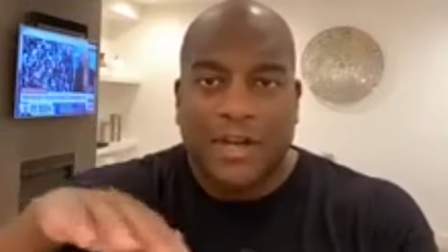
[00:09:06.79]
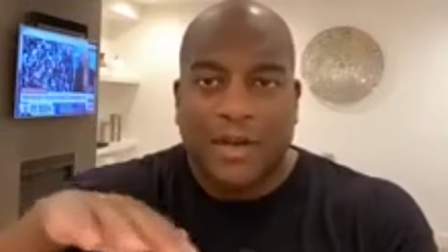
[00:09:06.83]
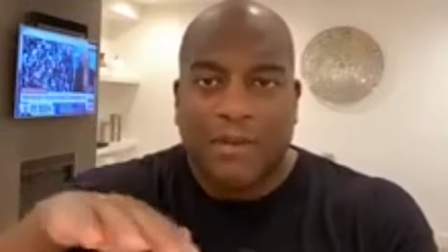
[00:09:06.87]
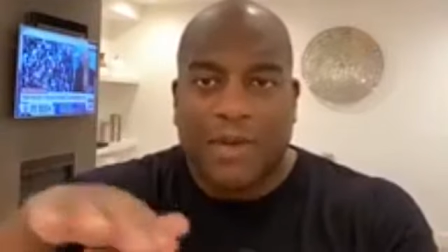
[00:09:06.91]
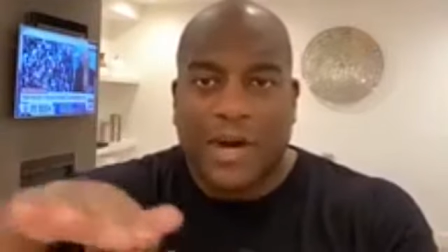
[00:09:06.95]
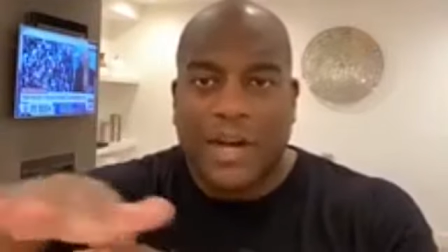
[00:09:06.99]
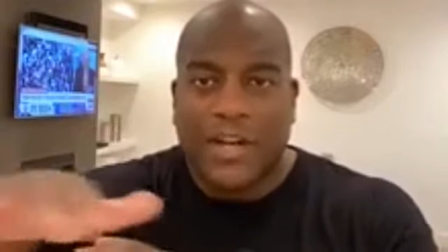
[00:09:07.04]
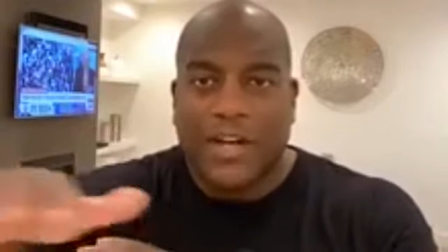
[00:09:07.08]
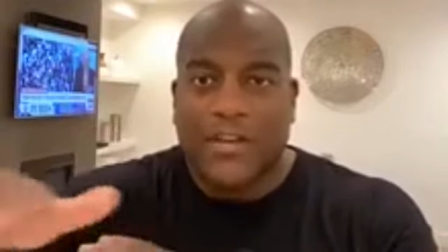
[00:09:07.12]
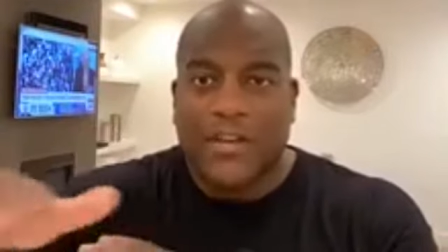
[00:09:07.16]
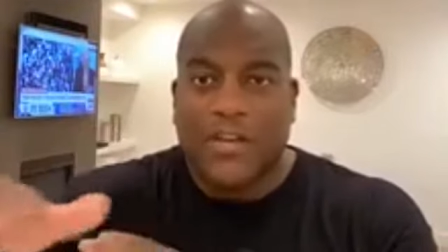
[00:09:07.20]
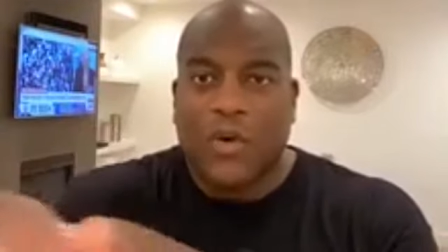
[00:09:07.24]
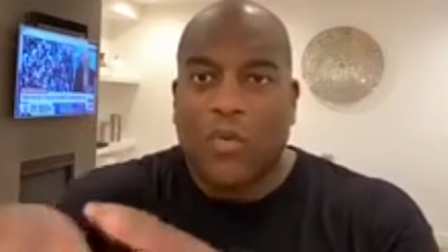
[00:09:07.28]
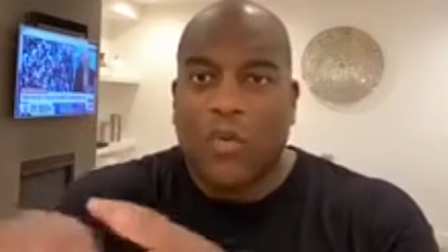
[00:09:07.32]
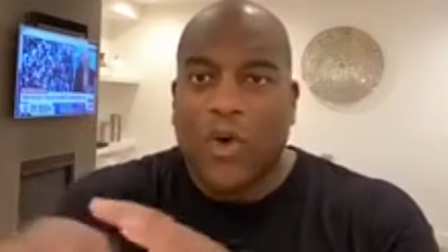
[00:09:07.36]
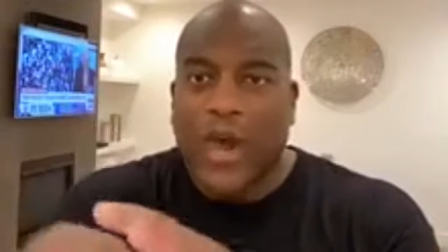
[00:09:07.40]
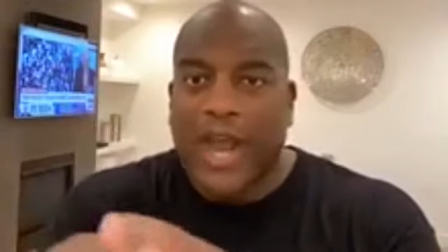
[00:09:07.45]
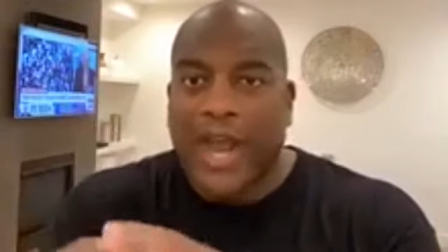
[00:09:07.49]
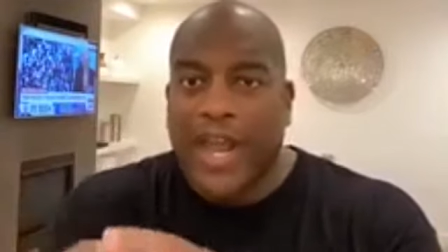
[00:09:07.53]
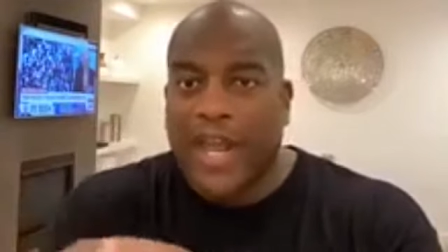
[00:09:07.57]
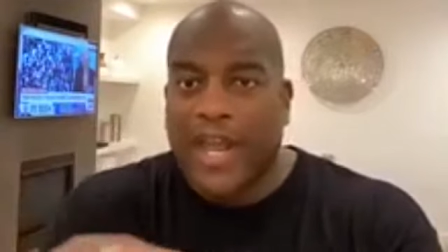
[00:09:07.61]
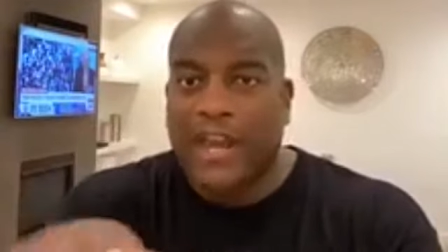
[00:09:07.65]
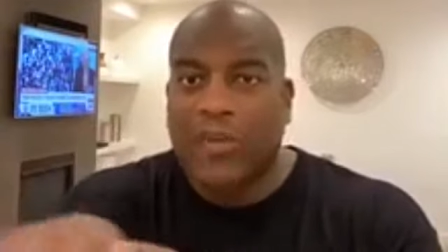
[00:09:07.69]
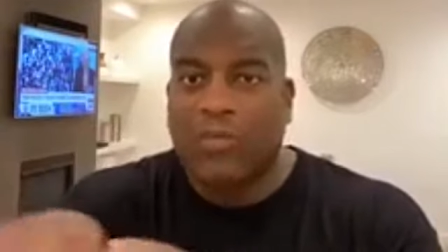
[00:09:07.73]
but in the
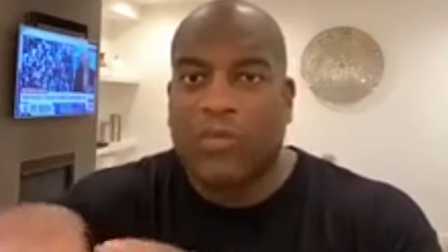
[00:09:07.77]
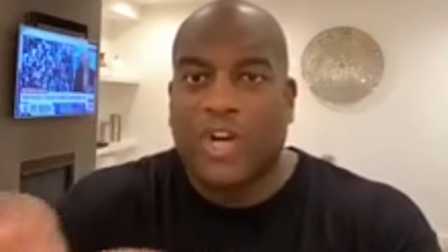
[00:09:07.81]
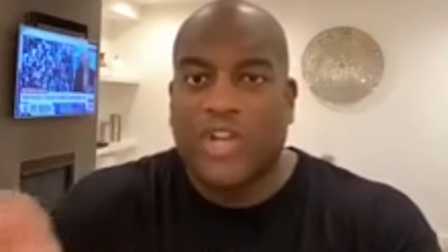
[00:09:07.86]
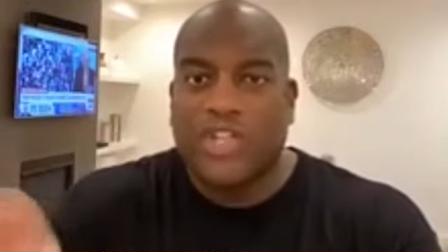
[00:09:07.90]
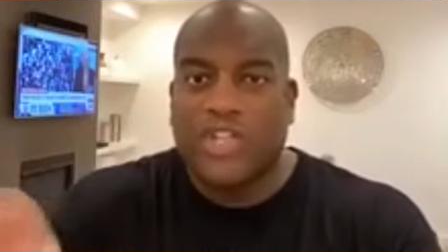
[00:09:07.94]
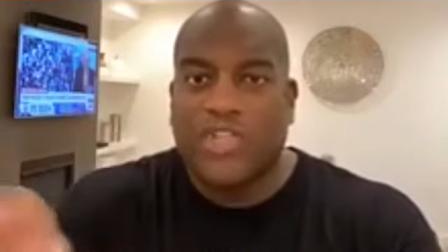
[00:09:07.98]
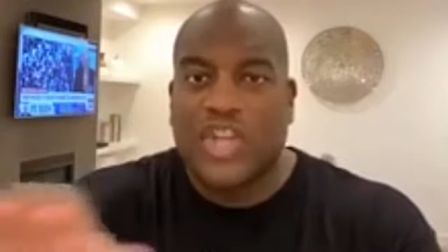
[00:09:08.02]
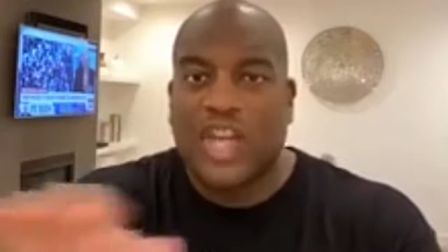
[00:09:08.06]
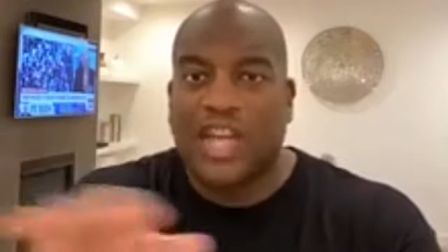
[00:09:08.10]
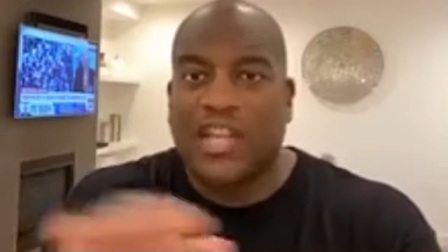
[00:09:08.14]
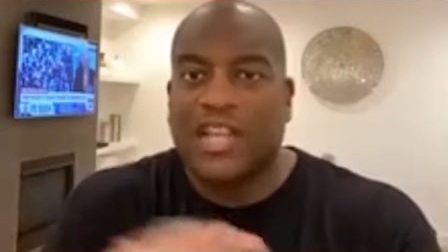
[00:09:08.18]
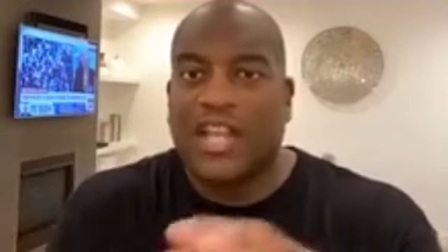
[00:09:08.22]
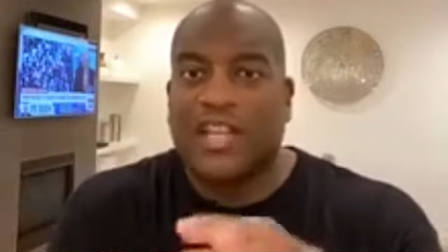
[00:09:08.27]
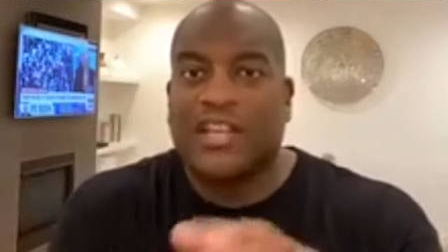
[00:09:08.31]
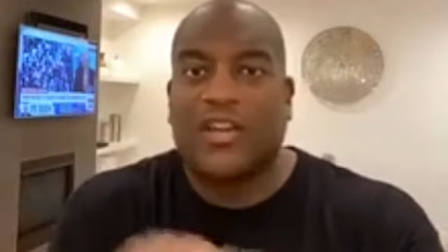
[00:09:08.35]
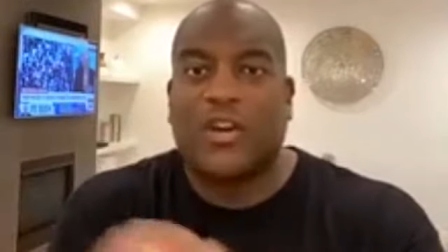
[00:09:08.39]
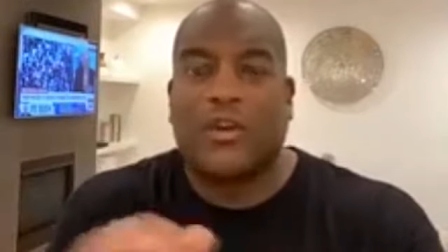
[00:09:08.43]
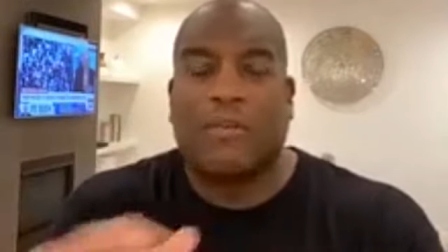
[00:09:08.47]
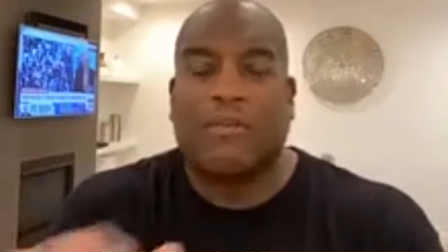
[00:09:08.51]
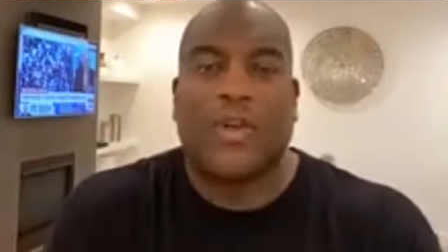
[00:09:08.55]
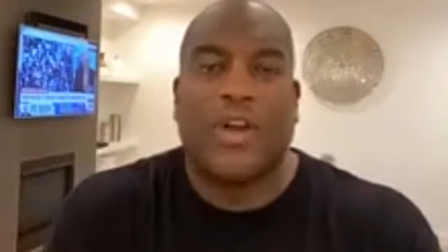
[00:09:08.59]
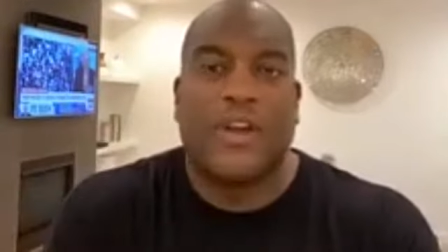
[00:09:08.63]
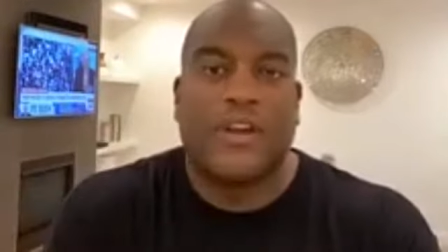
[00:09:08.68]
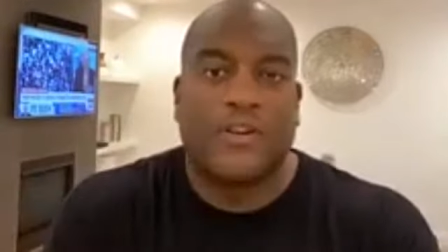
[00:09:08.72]
way in which they let their
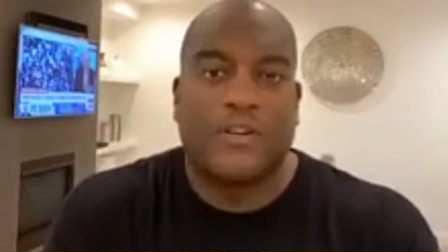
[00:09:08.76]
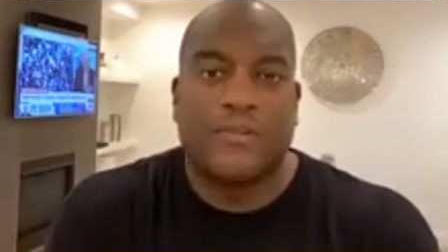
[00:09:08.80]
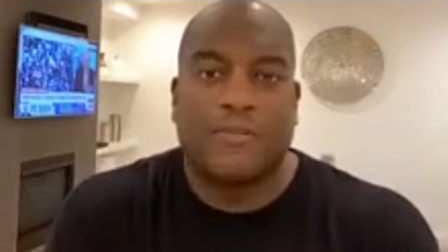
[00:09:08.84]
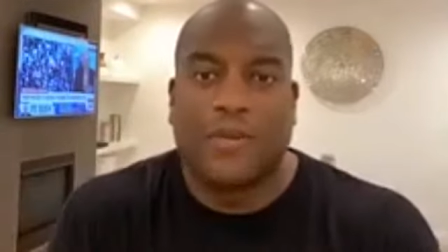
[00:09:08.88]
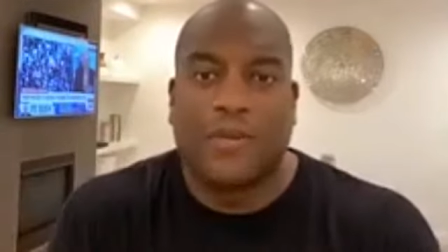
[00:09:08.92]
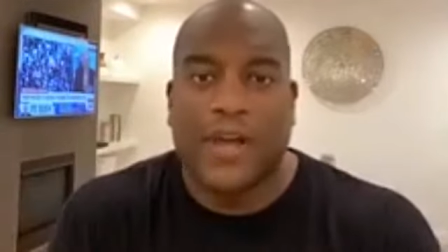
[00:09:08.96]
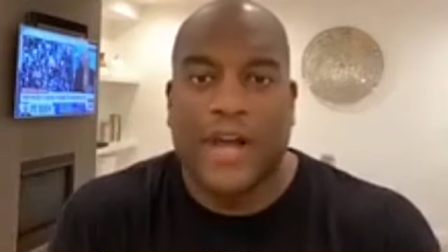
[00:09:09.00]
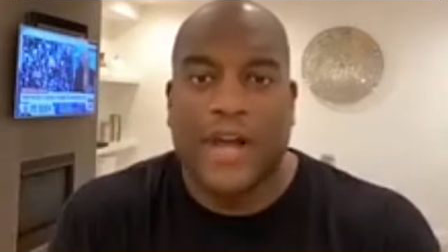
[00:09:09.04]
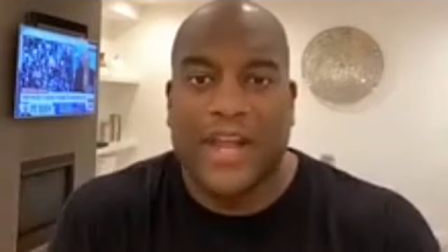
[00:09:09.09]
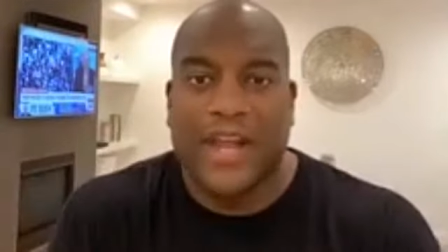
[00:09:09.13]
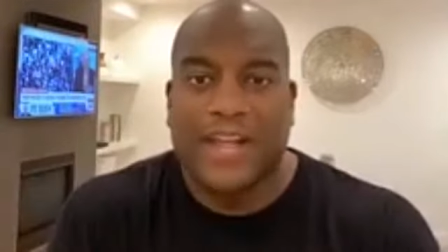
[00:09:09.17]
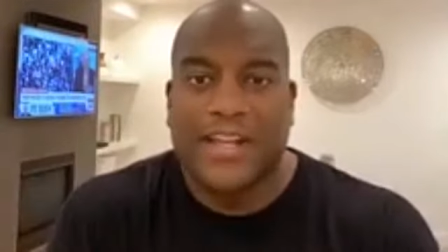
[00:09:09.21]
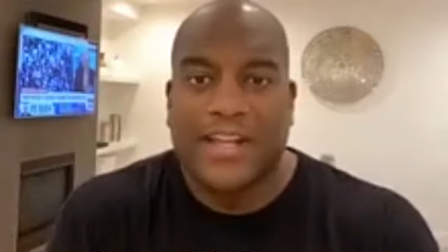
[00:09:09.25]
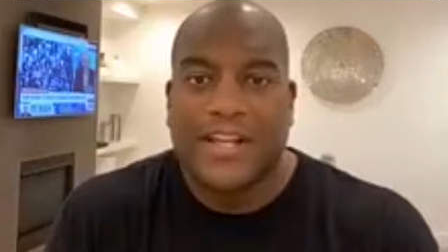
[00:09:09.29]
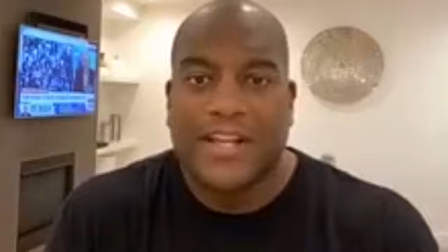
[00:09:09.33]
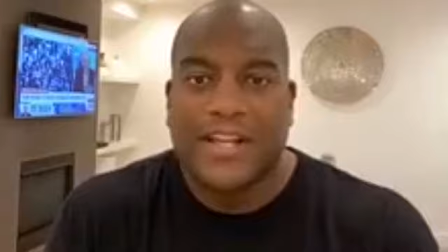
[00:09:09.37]
players play.